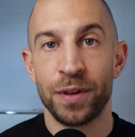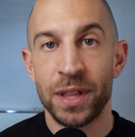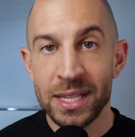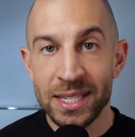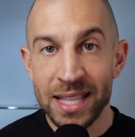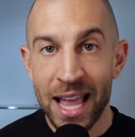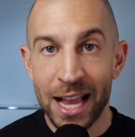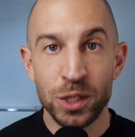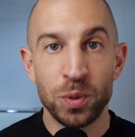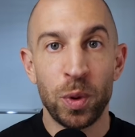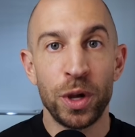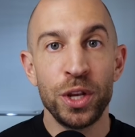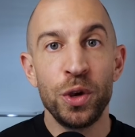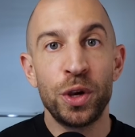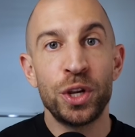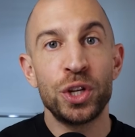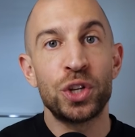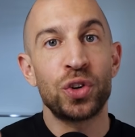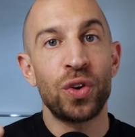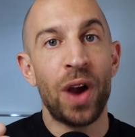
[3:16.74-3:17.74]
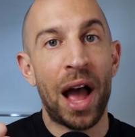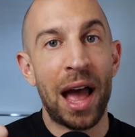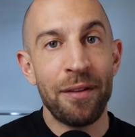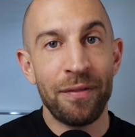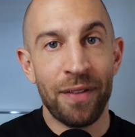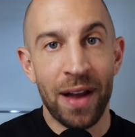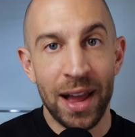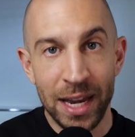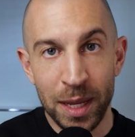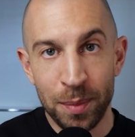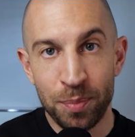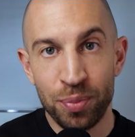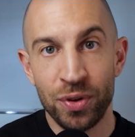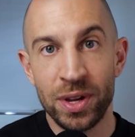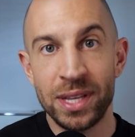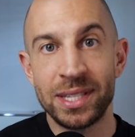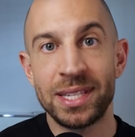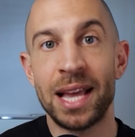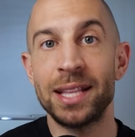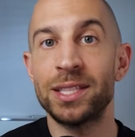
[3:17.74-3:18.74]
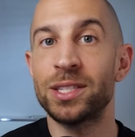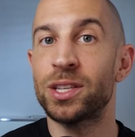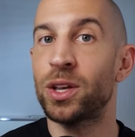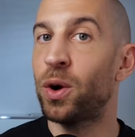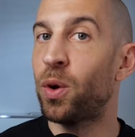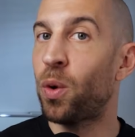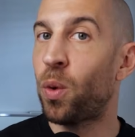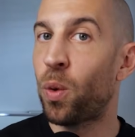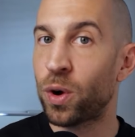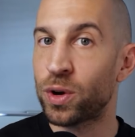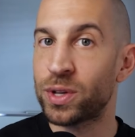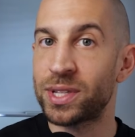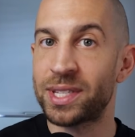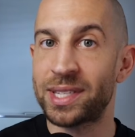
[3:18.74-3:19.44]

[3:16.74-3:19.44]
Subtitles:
For this next one, you could try finding presets or